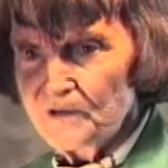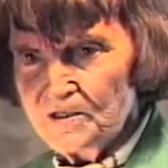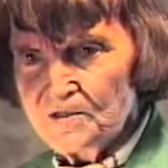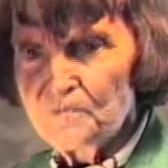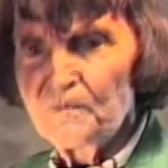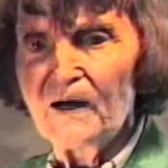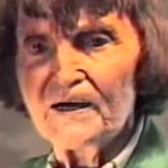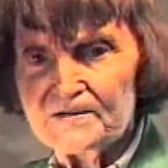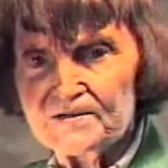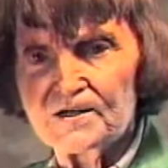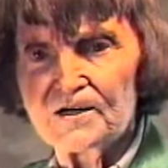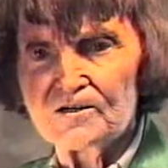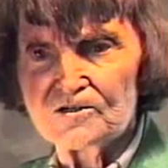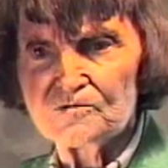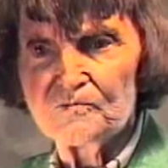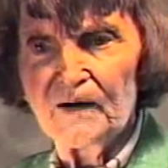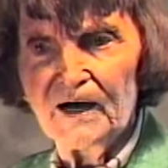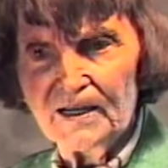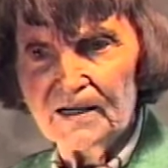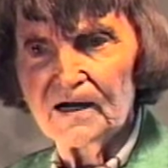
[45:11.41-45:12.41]
It's best years
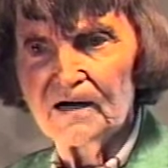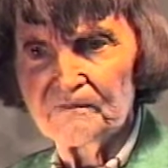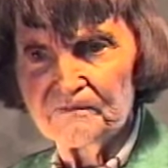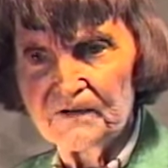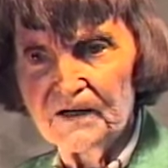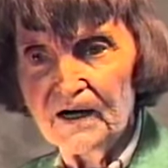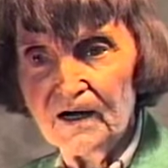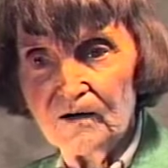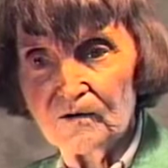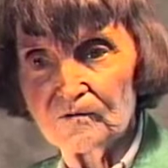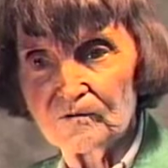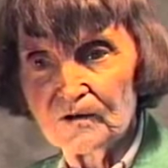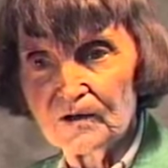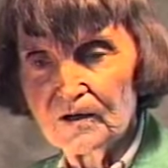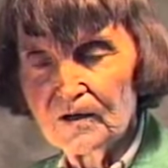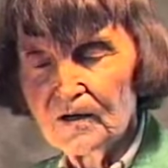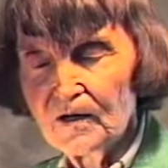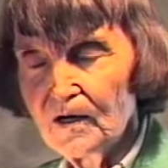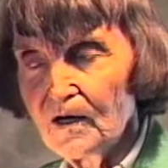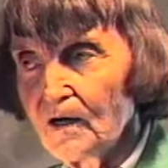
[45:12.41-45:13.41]
my life now
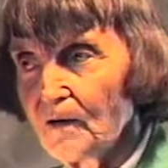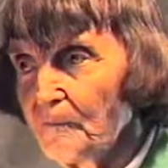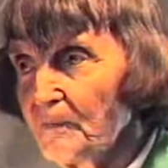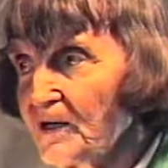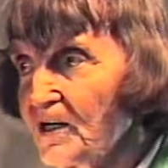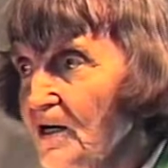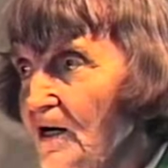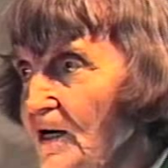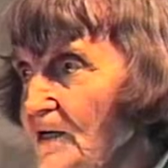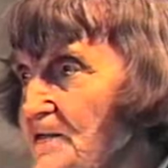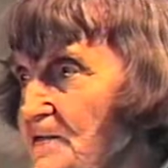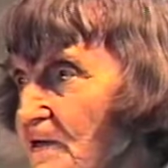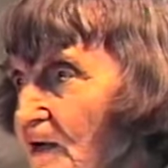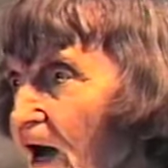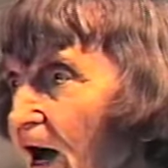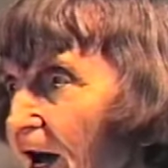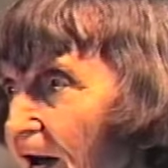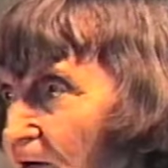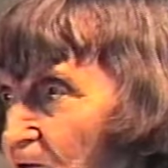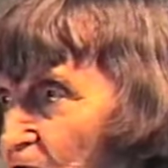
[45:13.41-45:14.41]
because
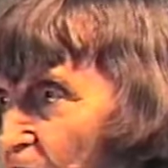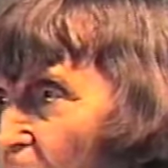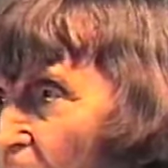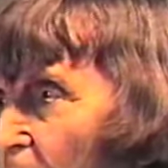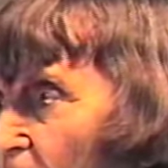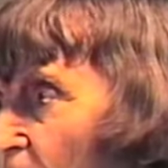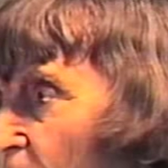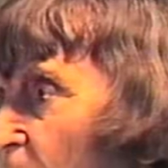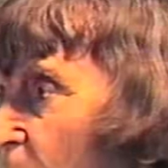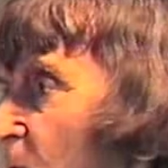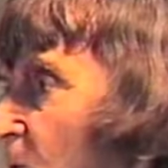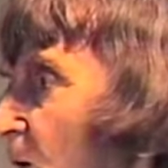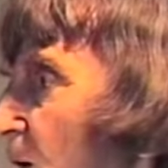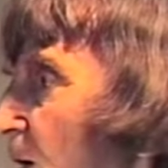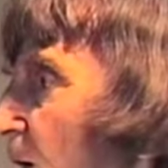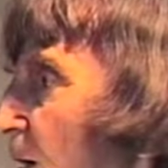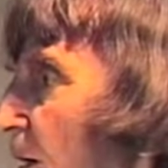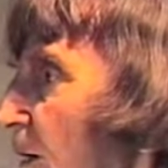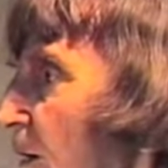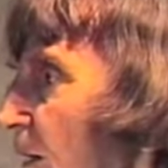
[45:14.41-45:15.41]
I know
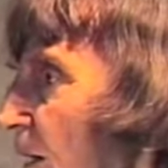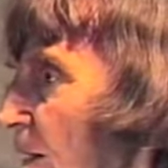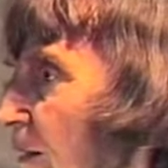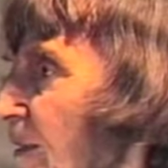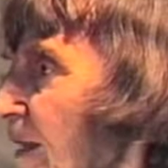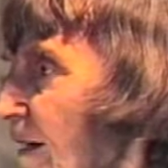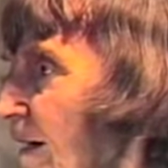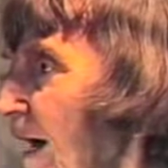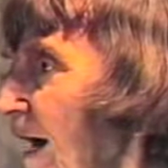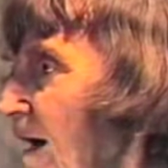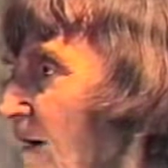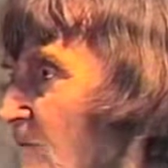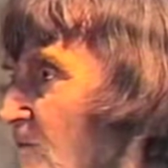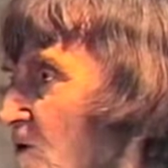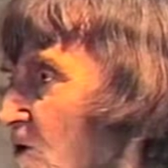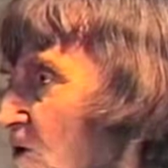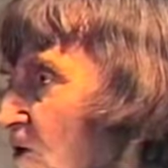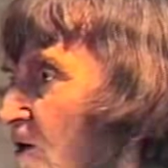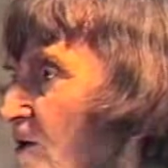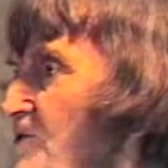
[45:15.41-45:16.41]
that I've
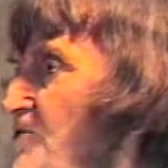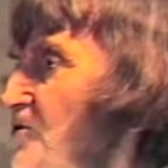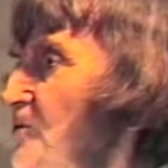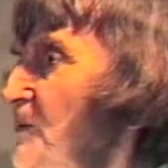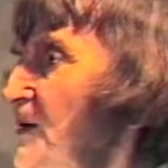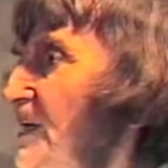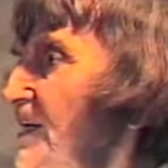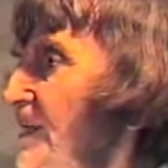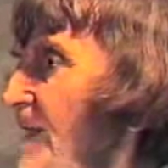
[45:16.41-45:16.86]
learned so many